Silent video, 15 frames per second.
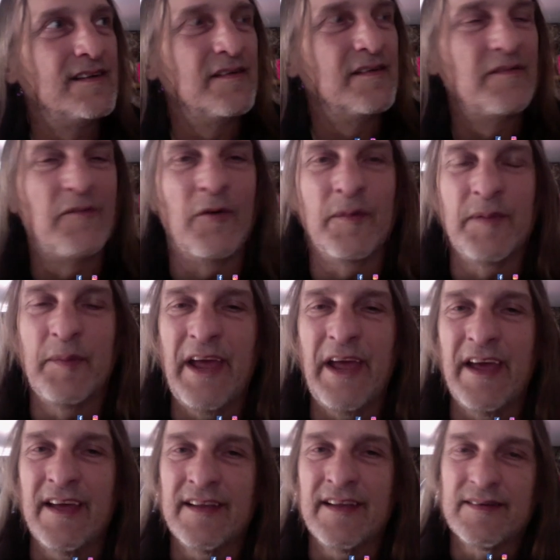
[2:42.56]
formed the
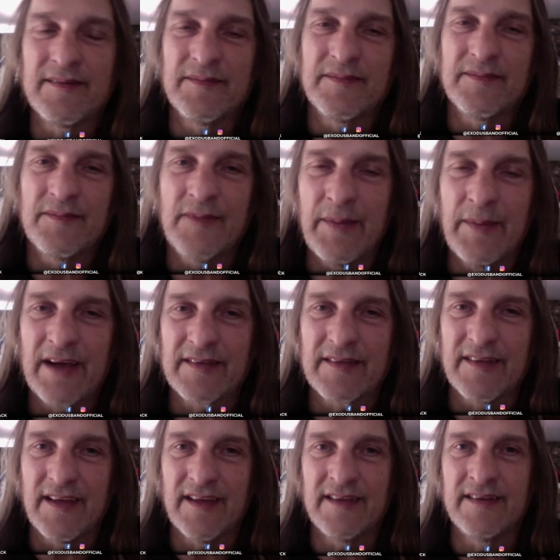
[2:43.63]
band way back
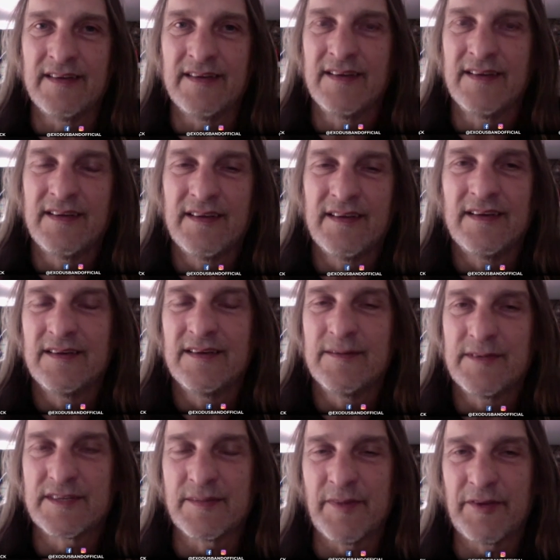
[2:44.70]
then
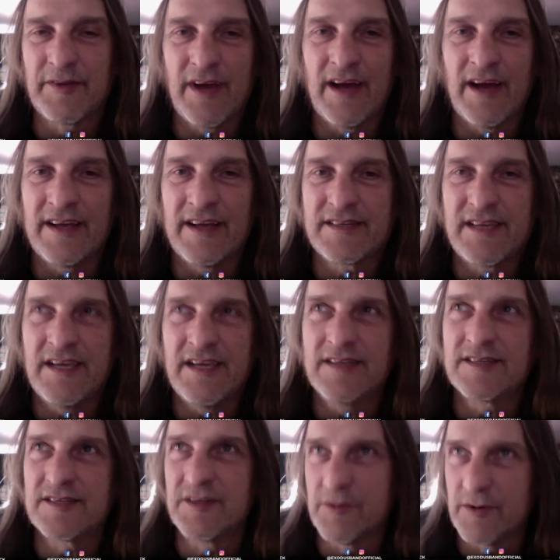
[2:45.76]
with some other guys. Keith
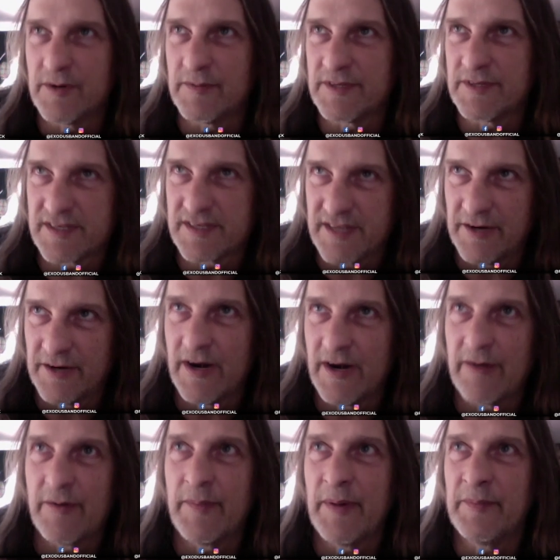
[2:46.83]
Stewart was a singer, I
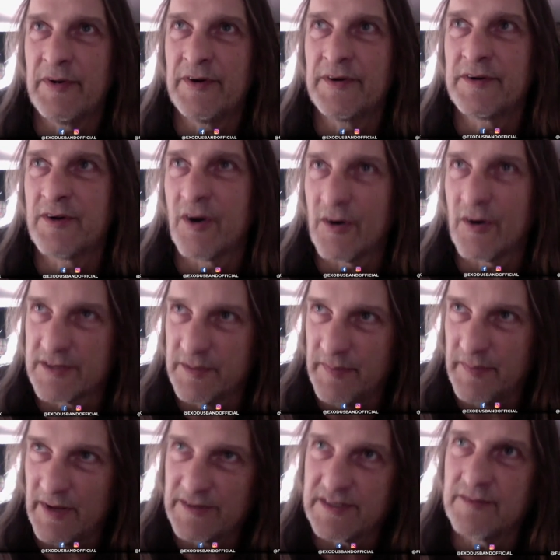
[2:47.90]
remember. Carlton
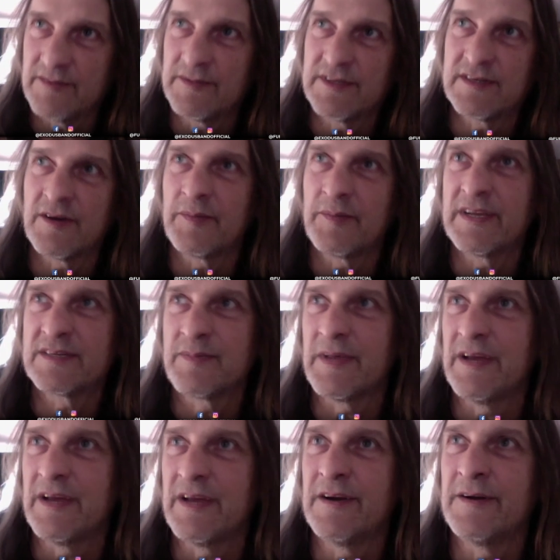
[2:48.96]
Nelson was our bass
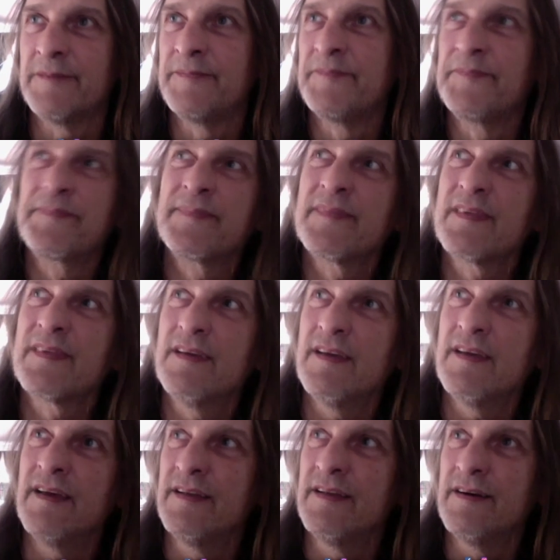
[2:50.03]
player
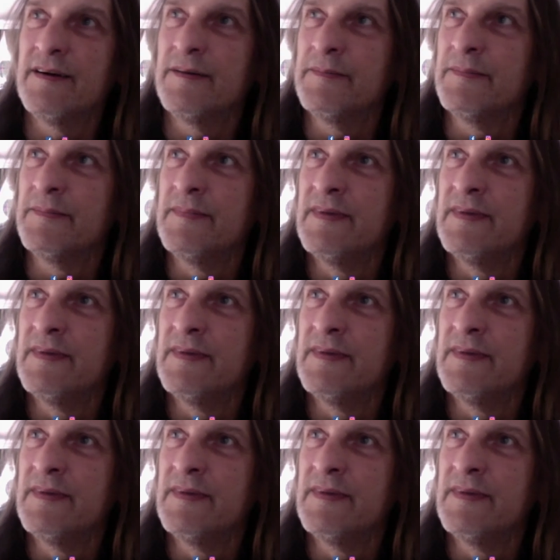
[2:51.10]
and um,